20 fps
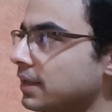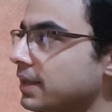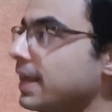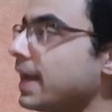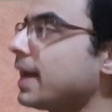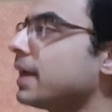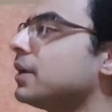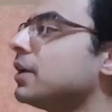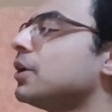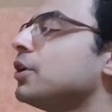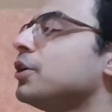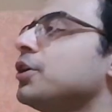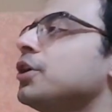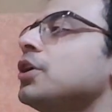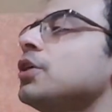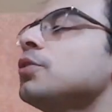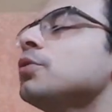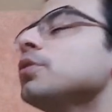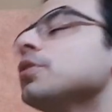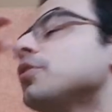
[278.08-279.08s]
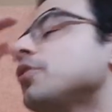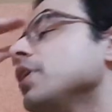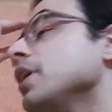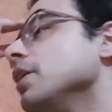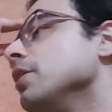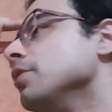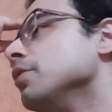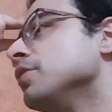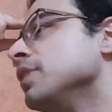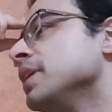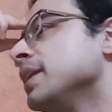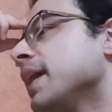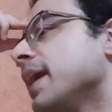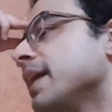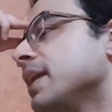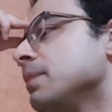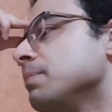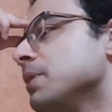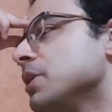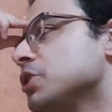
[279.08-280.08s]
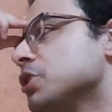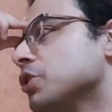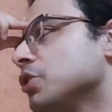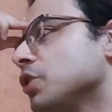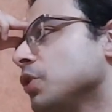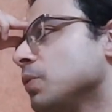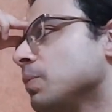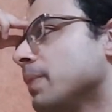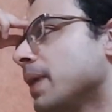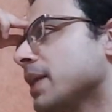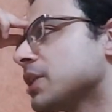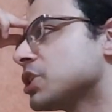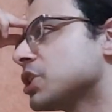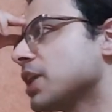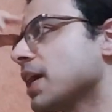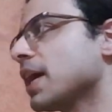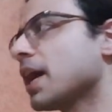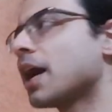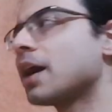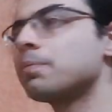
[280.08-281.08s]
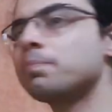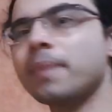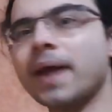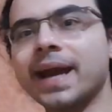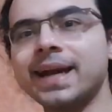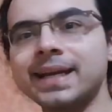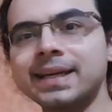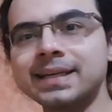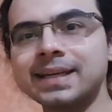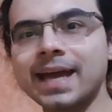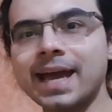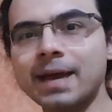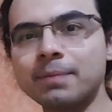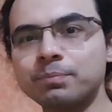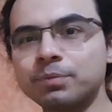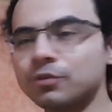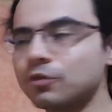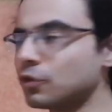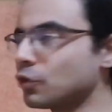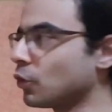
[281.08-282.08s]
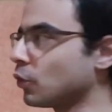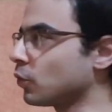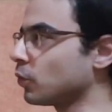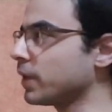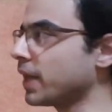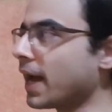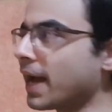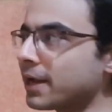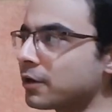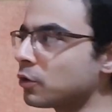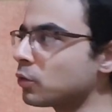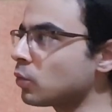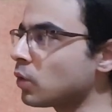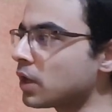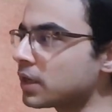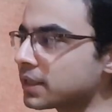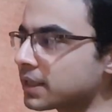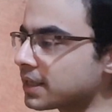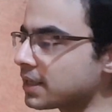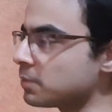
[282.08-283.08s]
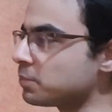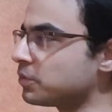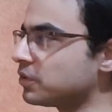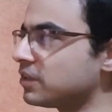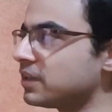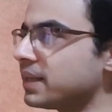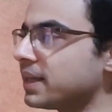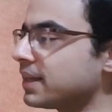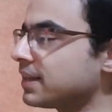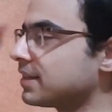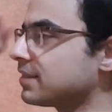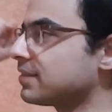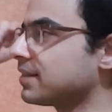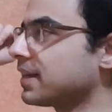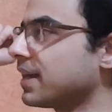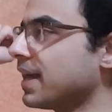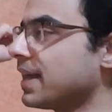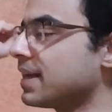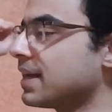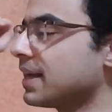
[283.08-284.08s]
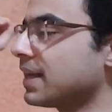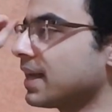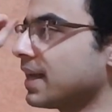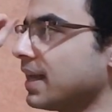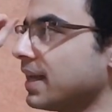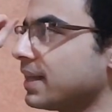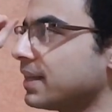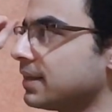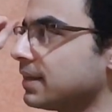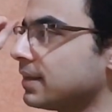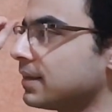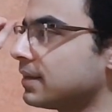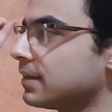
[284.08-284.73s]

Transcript: Yeah, they're reusing the animation too much. They are padding the episode. I don't want to keep seeing this again and again.